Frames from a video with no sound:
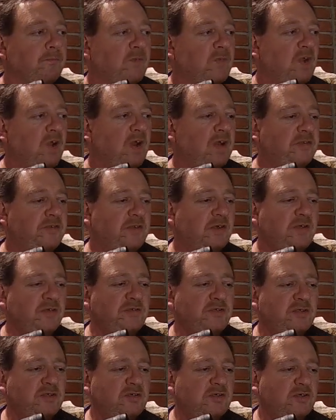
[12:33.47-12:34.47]
Alright,
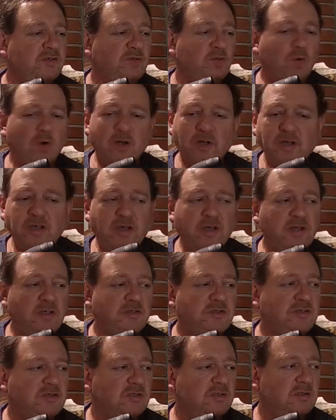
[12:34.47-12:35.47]
this is a 20
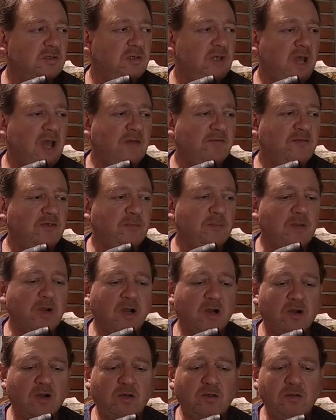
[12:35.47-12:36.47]
inch heavy
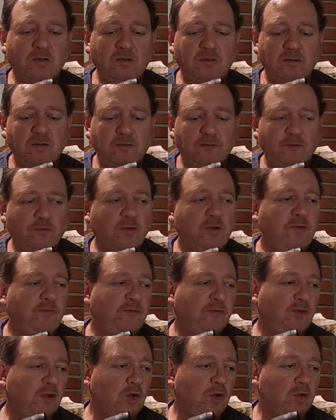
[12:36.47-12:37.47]
barrel,
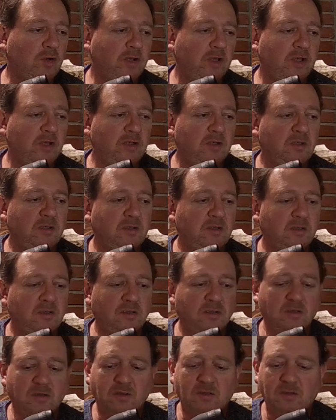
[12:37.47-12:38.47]
free-floated.
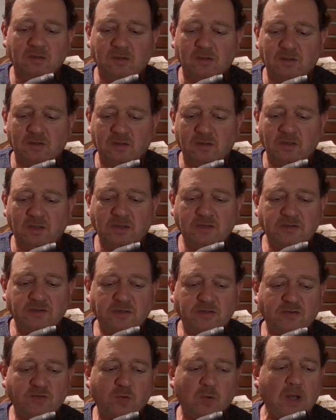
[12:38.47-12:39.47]
It's
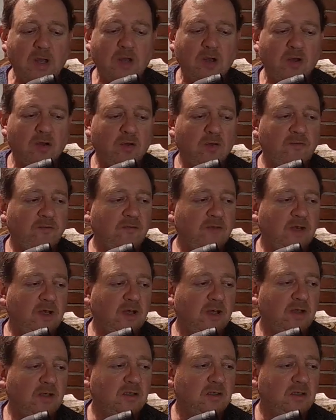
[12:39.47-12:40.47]
a 12
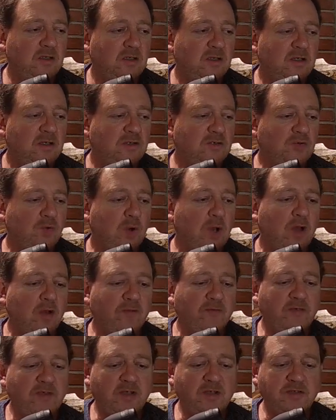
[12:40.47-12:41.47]

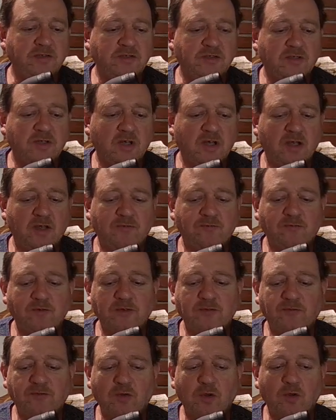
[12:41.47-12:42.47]
inch
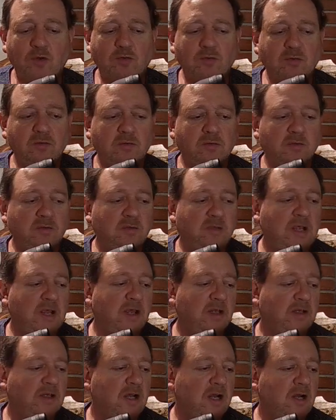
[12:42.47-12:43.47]
free float
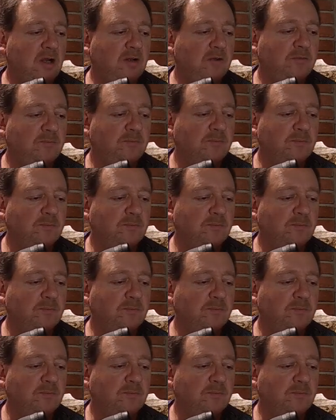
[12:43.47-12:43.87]
handguard.